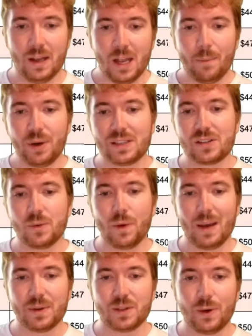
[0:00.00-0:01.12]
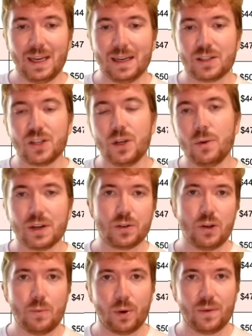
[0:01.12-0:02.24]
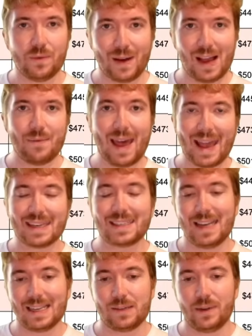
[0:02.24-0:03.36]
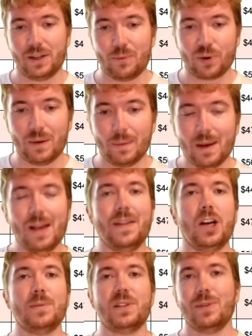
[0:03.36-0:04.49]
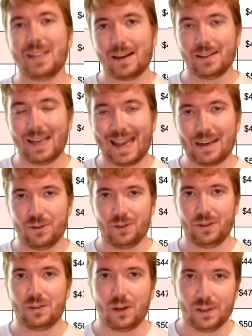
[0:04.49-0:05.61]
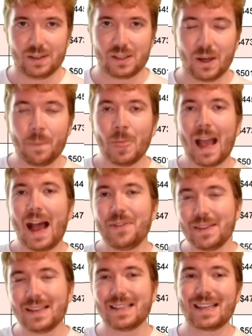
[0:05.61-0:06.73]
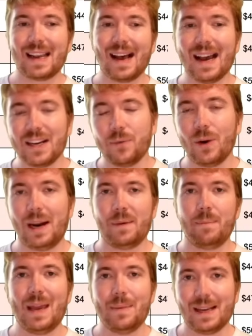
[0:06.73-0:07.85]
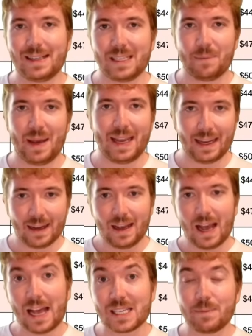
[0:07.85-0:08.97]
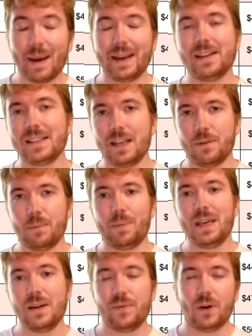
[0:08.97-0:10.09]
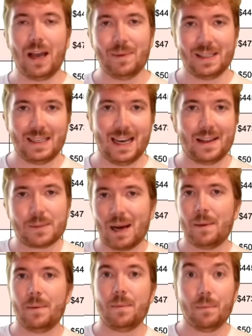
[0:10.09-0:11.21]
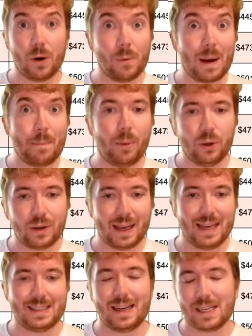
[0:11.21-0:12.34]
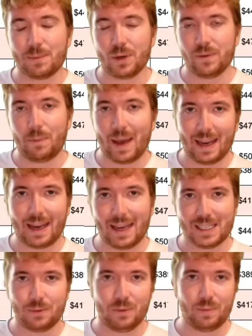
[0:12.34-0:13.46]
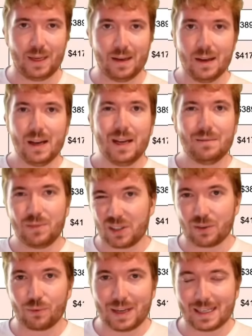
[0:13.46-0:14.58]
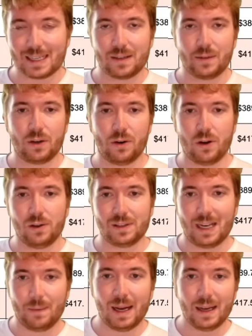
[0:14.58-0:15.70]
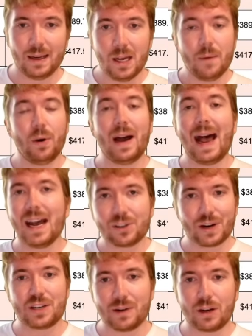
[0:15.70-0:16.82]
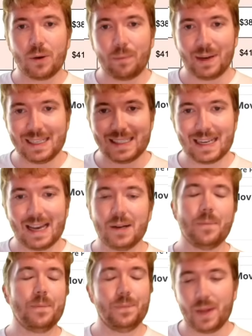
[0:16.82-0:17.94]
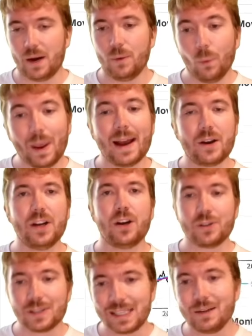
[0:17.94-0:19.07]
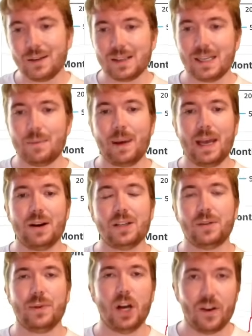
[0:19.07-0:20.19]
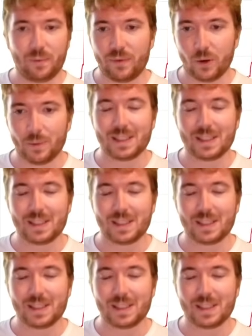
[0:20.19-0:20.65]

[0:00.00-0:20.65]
but it's somewhere between a 2 and a 2.5x net asset value premium. That comes to exactly $800. So I think this is kind of where I'm maybe anticipating a speculative peak for MSTR. That's more my bull case. I guess more of a bear case would be just a retest of the current all-time high. But are Treasury companies dead? No. We are going to continue to see periods of overperformance